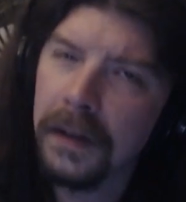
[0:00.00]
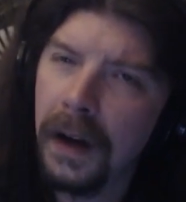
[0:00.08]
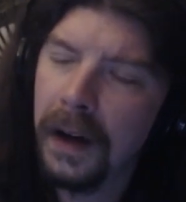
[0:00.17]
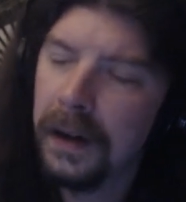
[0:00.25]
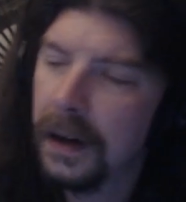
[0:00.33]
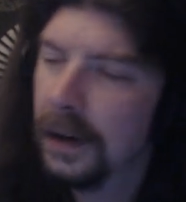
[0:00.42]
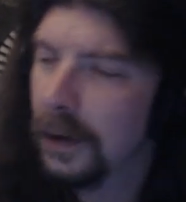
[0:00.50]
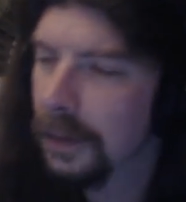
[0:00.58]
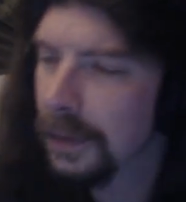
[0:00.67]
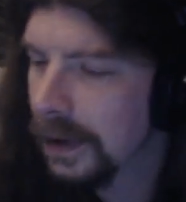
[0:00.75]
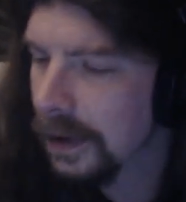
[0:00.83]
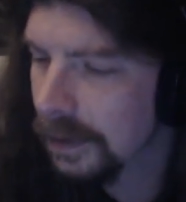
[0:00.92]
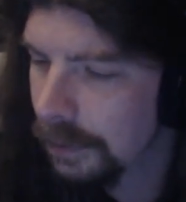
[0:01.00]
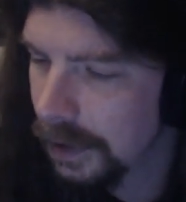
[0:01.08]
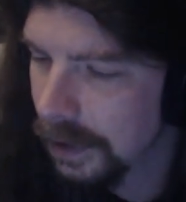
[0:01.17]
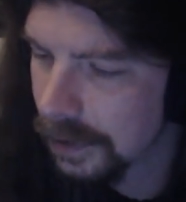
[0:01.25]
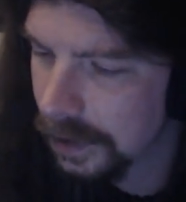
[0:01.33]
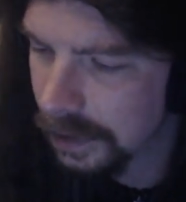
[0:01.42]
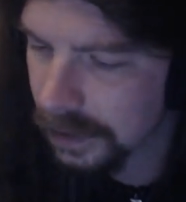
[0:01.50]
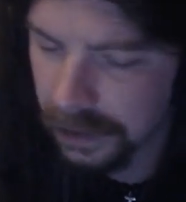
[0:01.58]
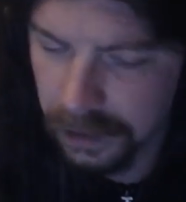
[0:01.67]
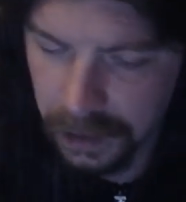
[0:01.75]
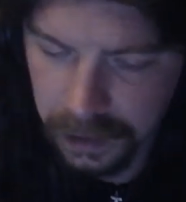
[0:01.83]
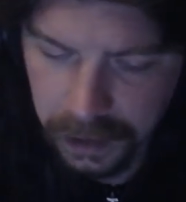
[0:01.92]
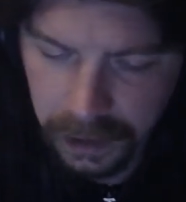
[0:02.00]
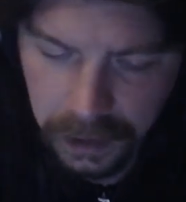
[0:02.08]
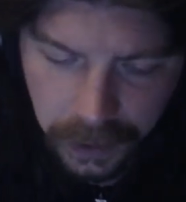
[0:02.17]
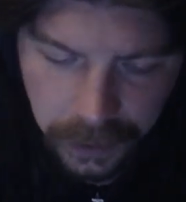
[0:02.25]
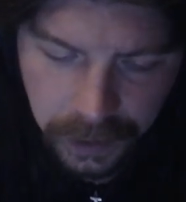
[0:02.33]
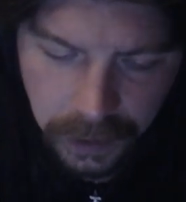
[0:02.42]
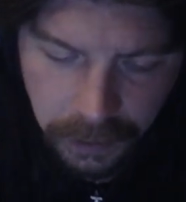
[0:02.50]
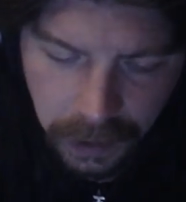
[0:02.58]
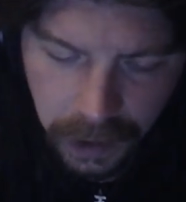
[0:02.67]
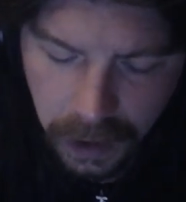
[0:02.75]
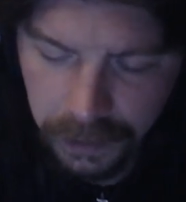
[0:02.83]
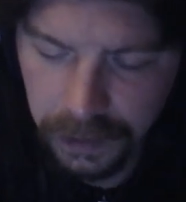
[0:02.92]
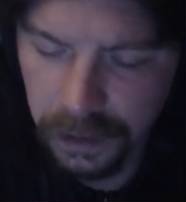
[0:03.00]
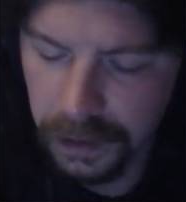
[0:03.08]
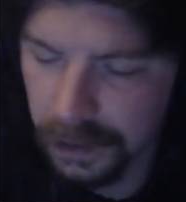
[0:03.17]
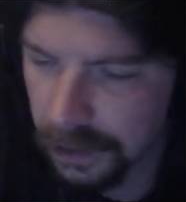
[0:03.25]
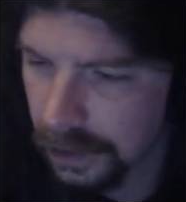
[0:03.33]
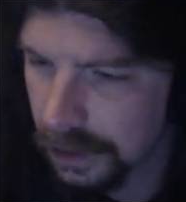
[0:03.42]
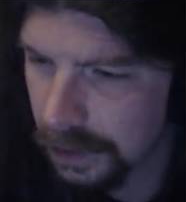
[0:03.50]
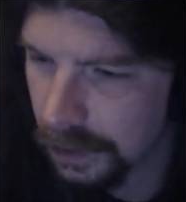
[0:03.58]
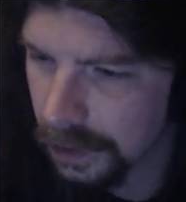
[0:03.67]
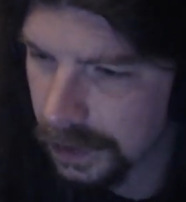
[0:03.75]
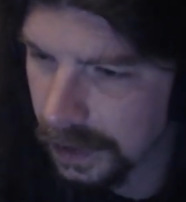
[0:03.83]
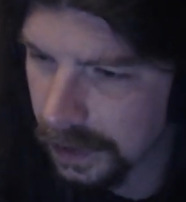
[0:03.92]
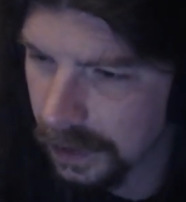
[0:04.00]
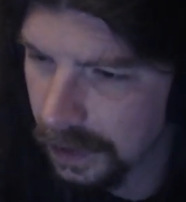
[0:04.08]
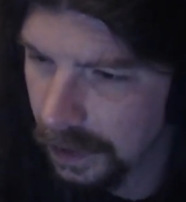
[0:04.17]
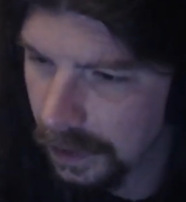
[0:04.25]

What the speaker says: I got home late because I had to close and recover and do all of that.